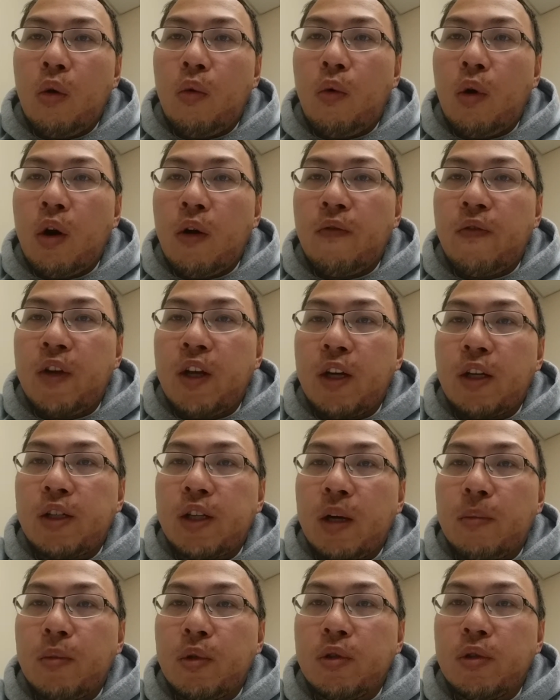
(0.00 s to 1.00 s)
One of the
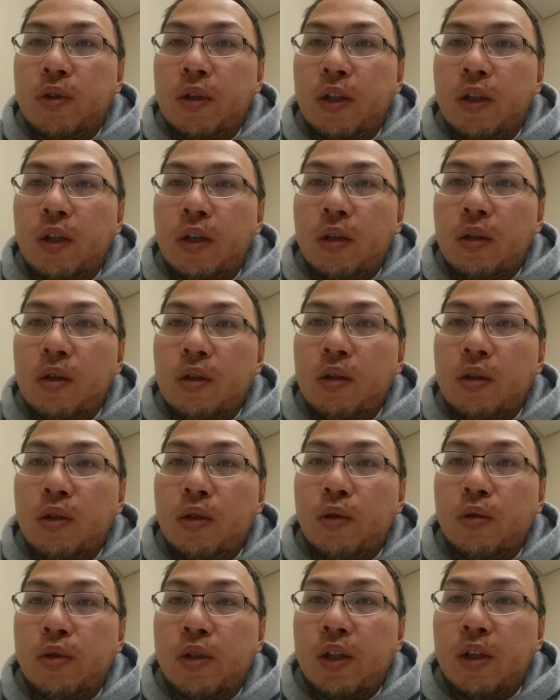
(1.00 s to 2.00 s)
examples
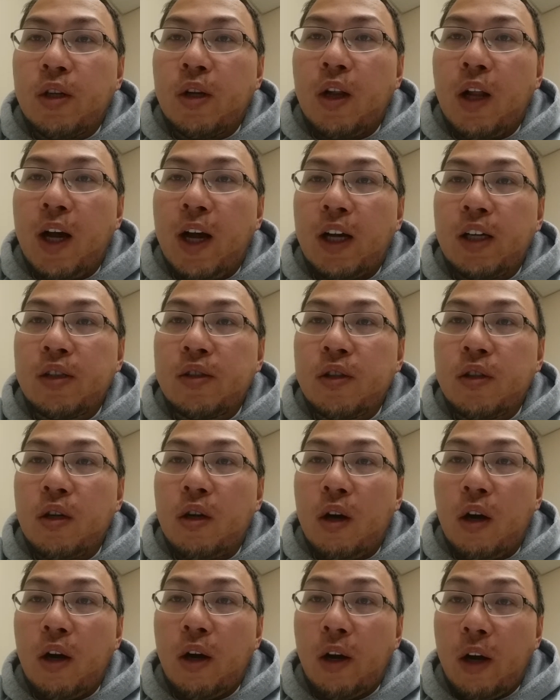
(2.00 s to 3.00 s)
used in the class
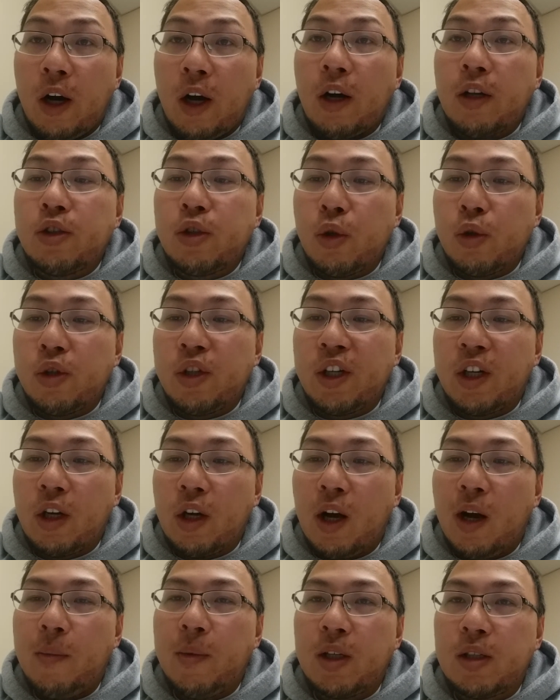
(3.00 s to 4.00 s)
on
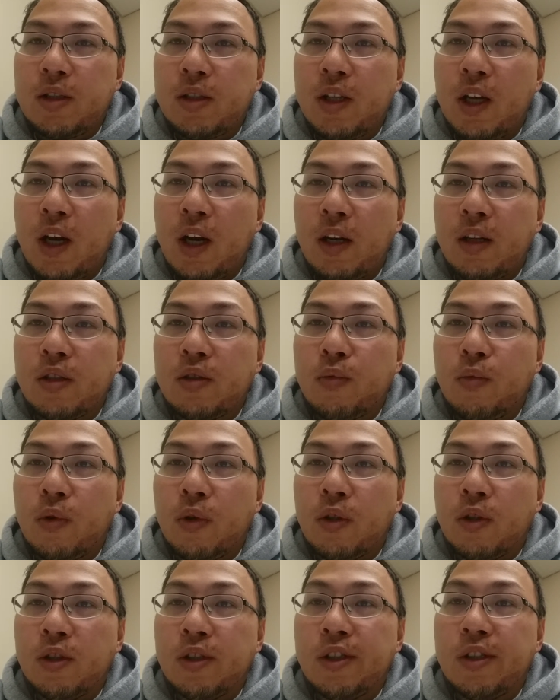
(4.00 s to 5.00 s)
socioeconomic status
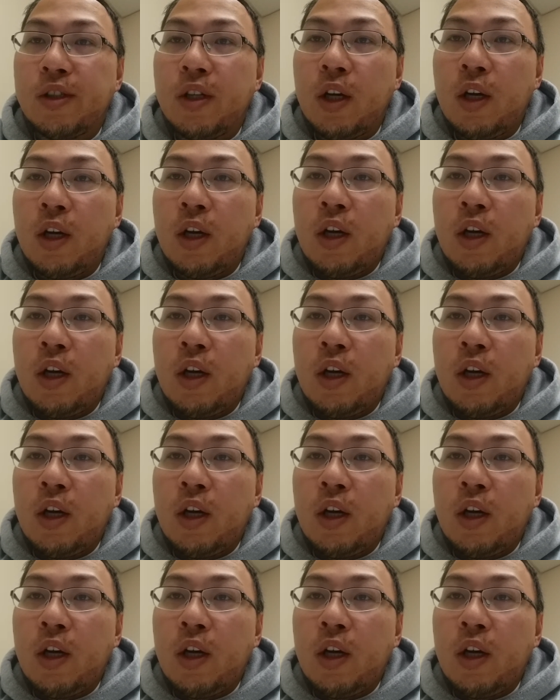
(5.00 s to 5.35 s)
was